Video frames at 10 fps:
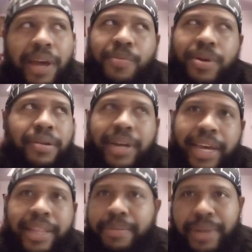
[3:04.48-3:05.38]
of like, we're going to
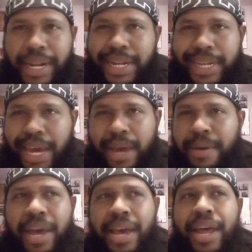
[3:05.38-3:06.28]
get them in the next game.
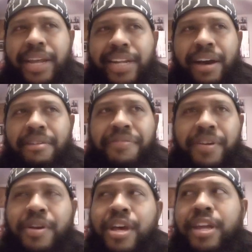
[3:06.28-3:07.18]
That's how I
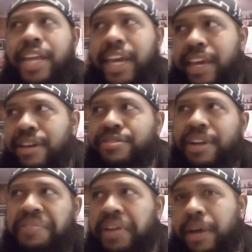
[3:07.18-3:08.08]
feel. The Eagles, I
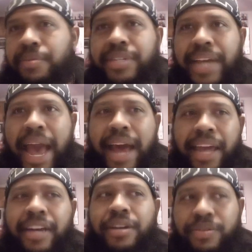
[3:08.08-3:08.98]
felt like, was
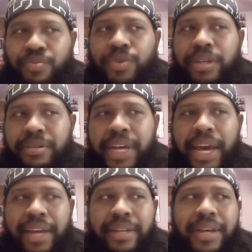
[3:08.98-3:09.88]
like a real
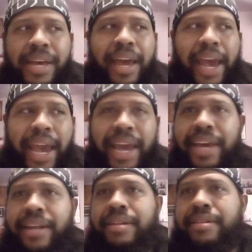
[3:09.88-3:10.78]
test.
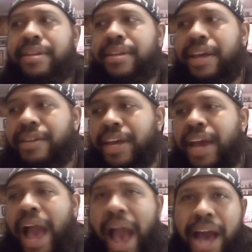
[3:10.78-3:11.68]
And I was
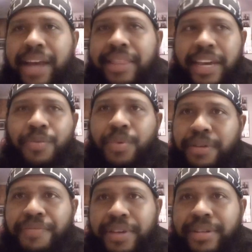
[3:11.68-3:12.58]
like, I think we're
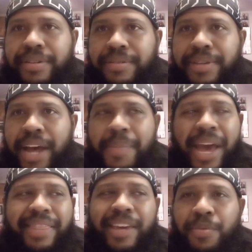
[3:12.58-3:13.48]
a physical. I mean,
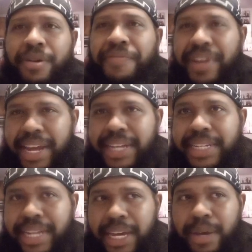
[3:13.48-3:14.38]
I think we're a finesse
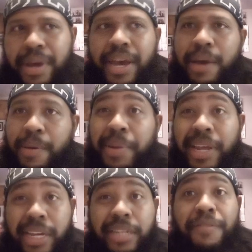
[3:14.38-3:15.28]
team. And we
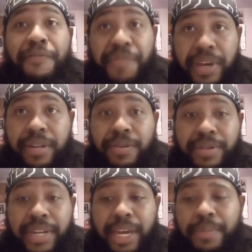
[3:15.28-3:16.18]
played against a physical
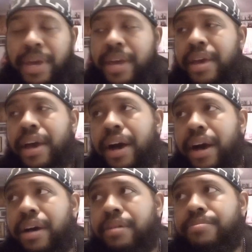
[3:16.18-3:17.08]
team.
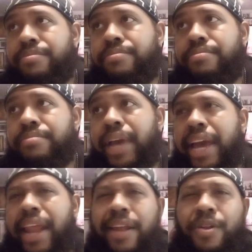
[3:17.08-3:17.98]
And
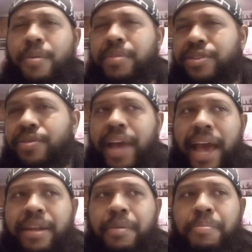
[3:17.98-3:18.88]
that's normally sort of
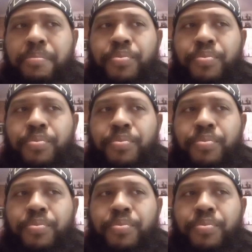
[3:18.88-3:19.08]
how